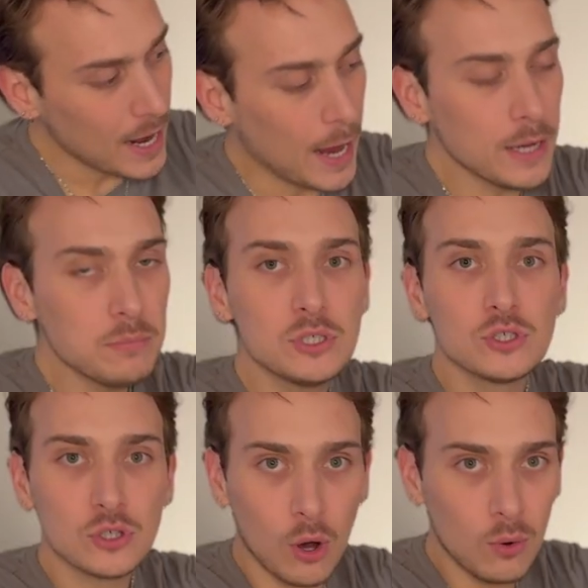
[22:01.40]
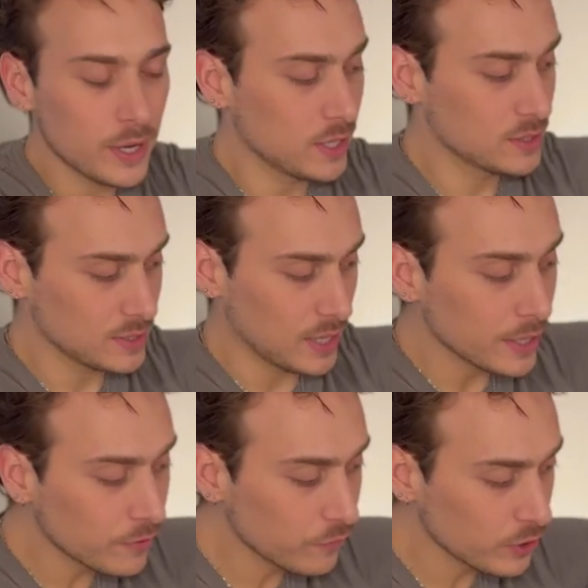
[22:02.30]
I am so
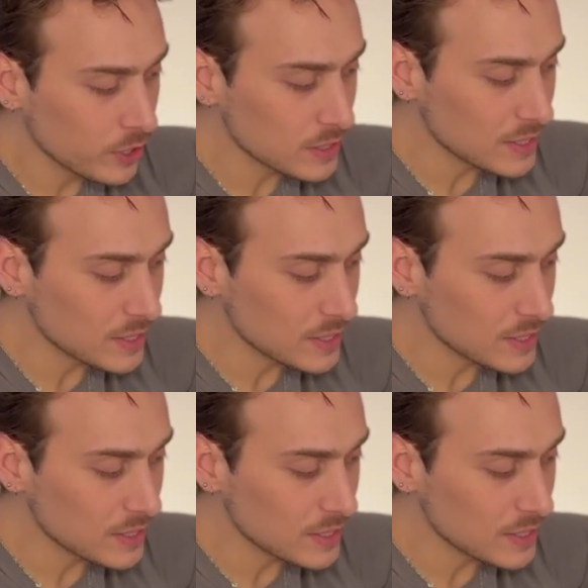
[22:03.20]
excited for this.